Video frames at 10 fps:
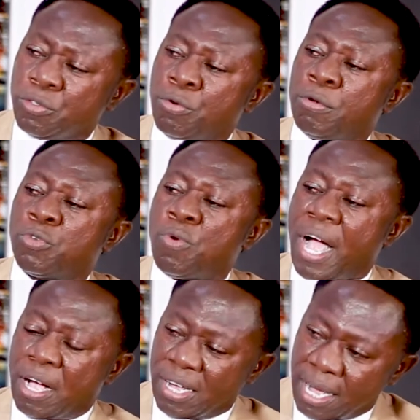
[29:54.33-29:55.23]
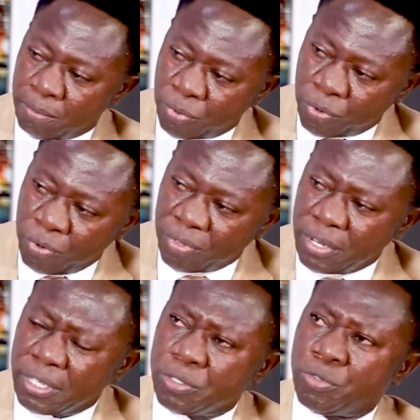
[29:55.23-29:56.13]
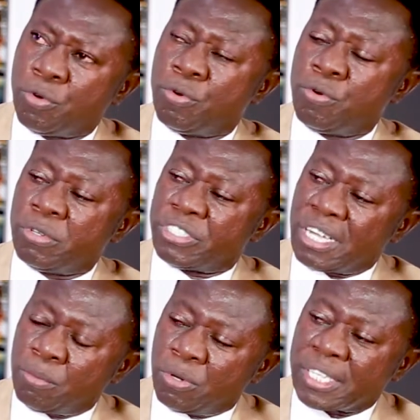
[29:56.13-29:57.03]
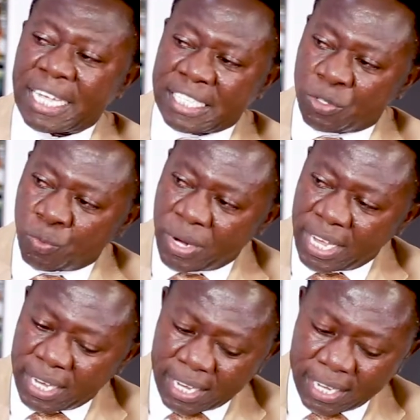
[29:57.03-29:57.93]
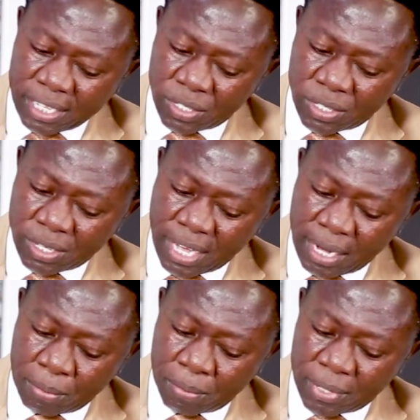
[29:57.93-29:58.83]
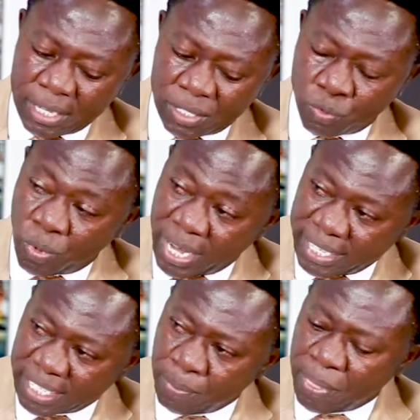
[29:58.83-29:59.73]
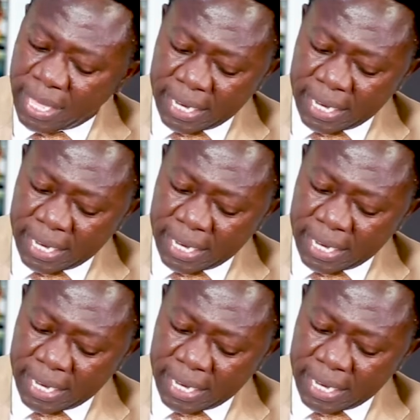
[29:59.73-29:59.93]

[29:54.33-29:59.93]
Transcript: those who are humble, mm. those who trembles at his, word, mm. his, um, his, his word. word.